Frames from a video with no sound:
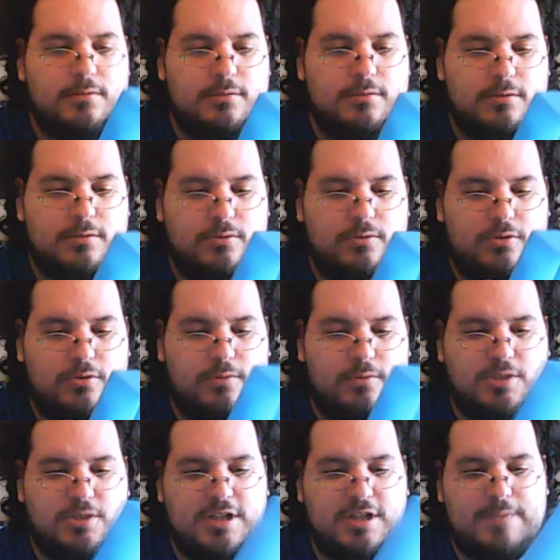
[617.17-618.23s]
little
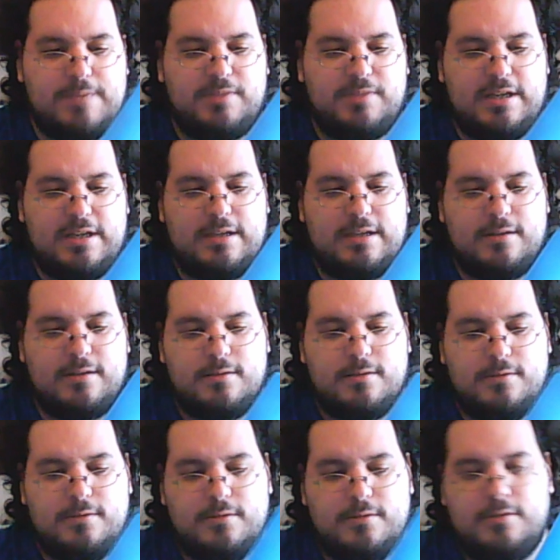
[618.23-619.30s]
dome-shaped thing
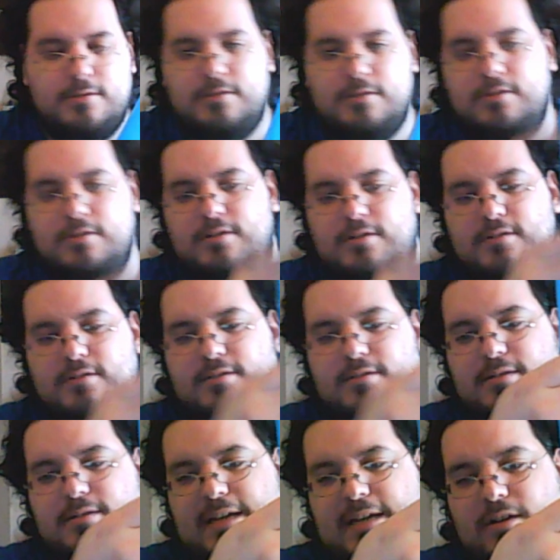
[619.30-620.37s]

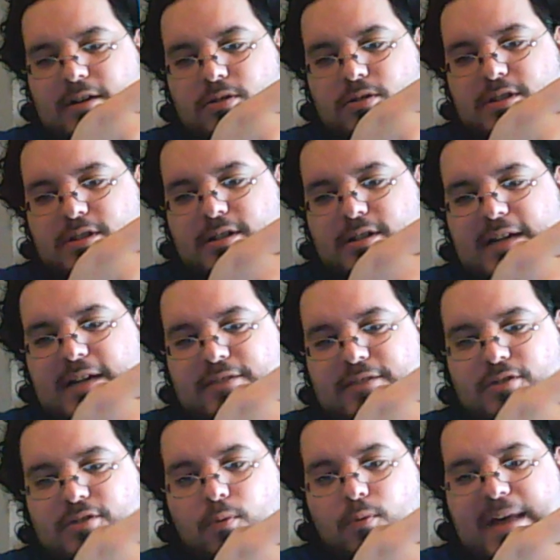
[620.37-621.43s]
that held the
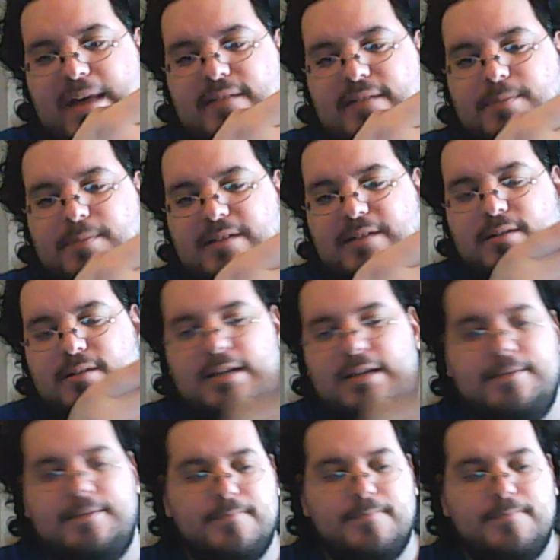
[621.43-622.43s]
weights, basically.